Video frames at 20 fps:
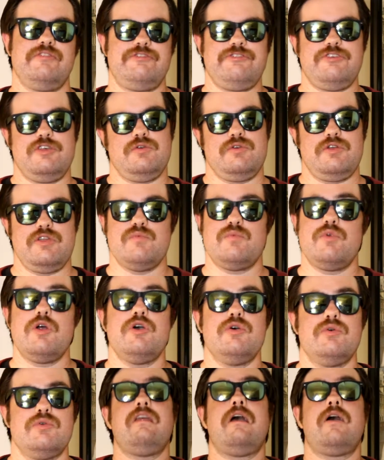Fury
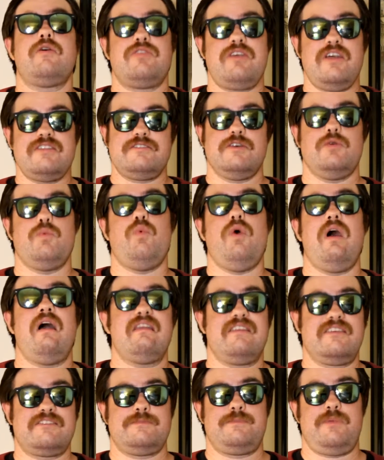Road. Now, that's a
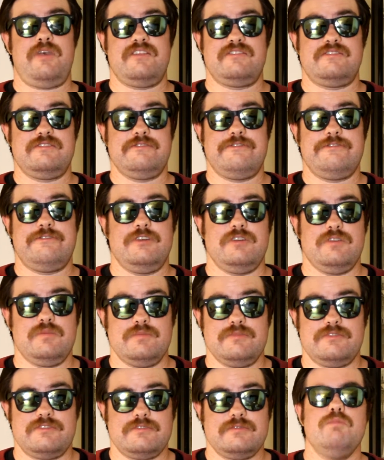wide expanse of
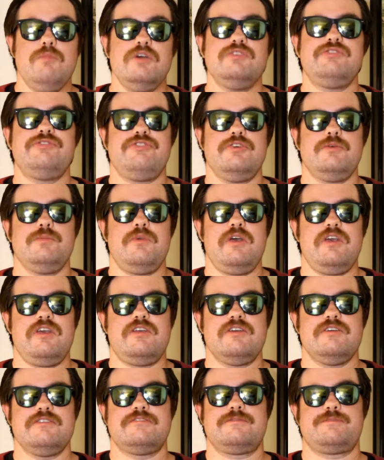films. Most
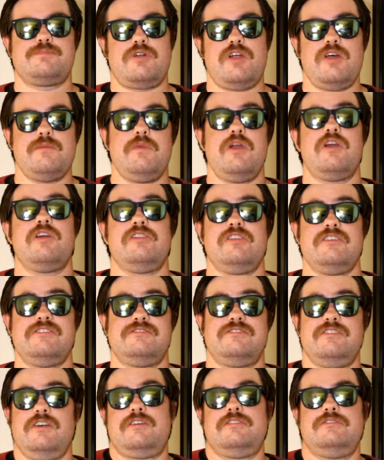filmmakers primarily
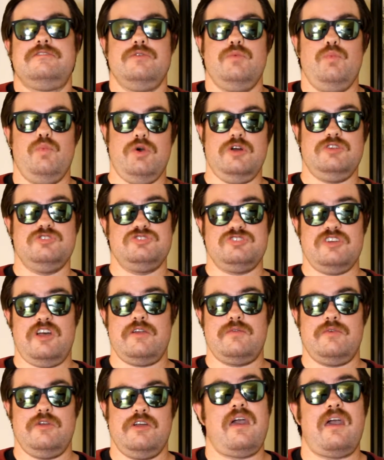stick to one
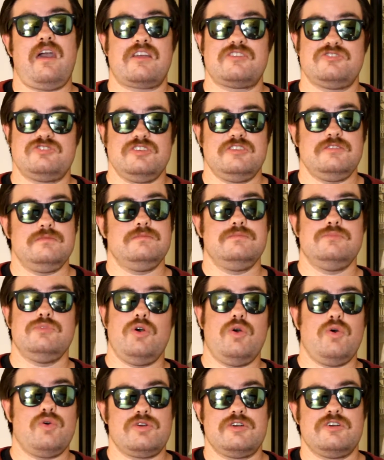genre: action,
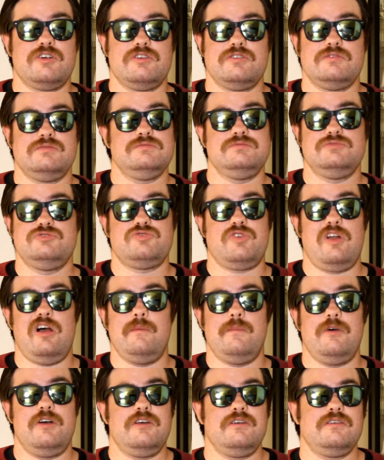horror,
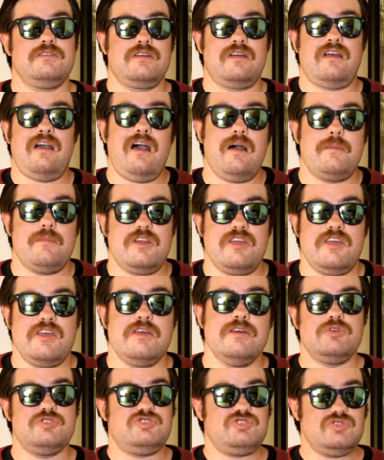drama, comedy,
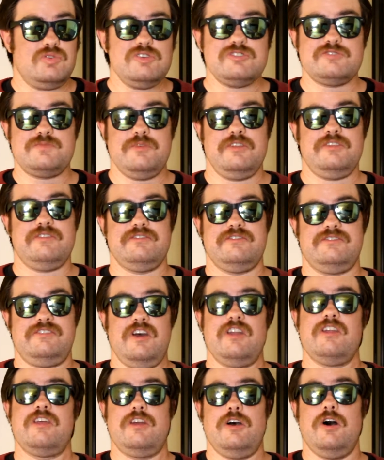but George Miller's
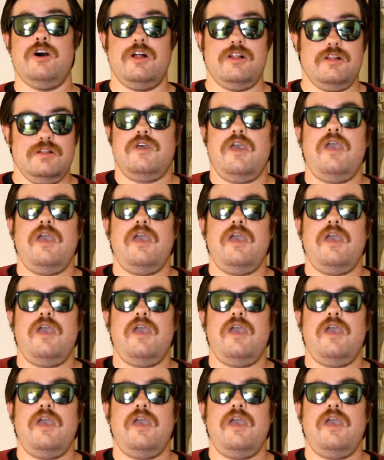done it all.